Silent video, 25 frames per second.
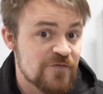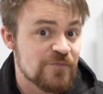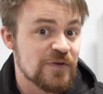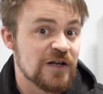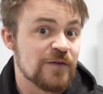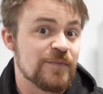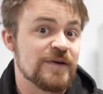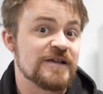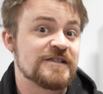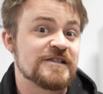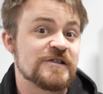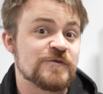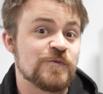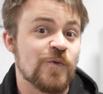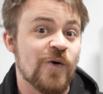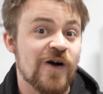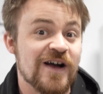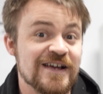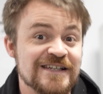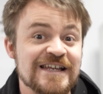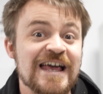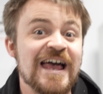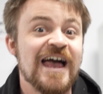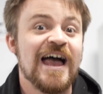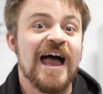millimeters
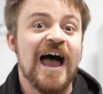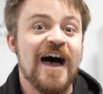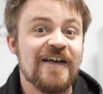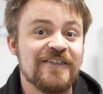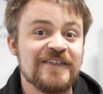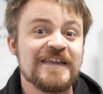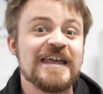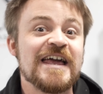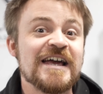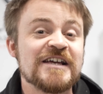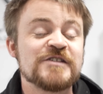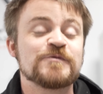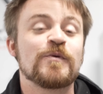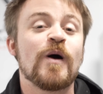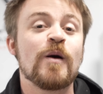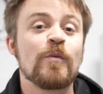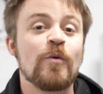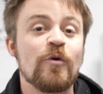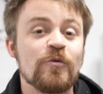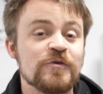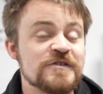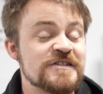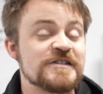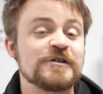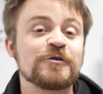wide, and the XY
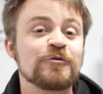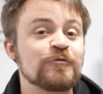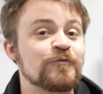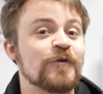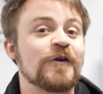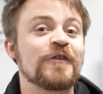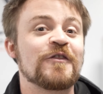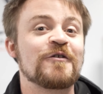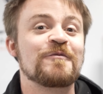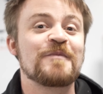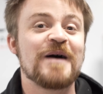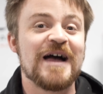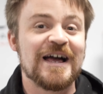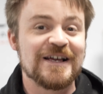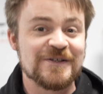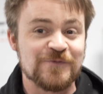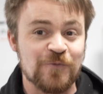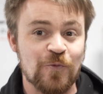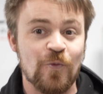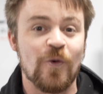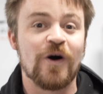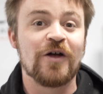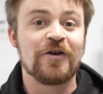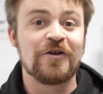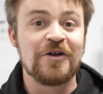will still run them as
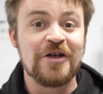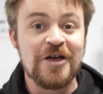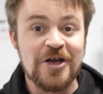one